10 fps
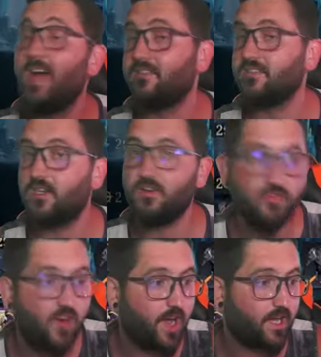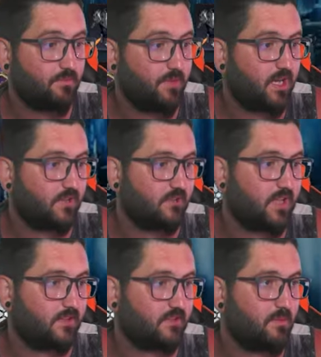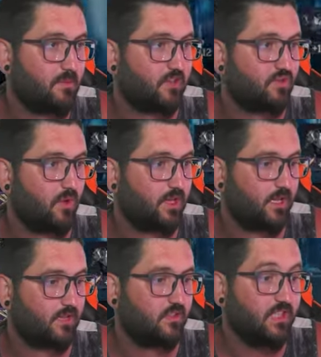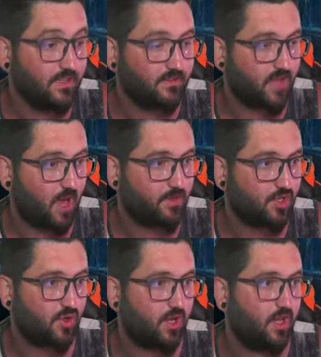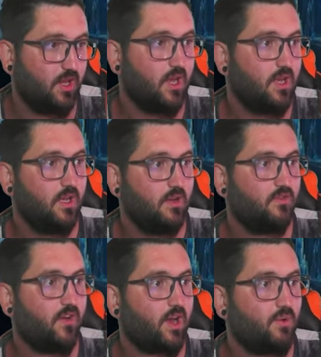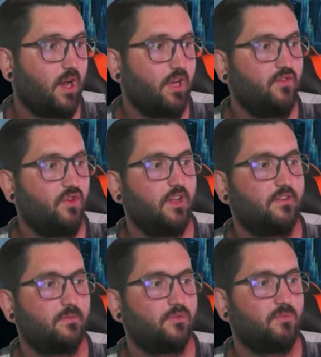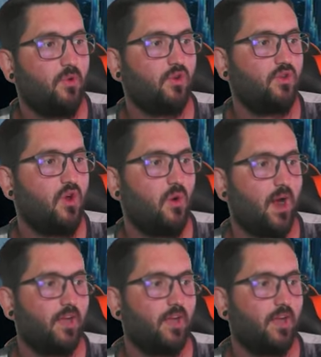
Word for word: as a fire because that's the best one that deals damage, okay? Fire one, if you need some support, you go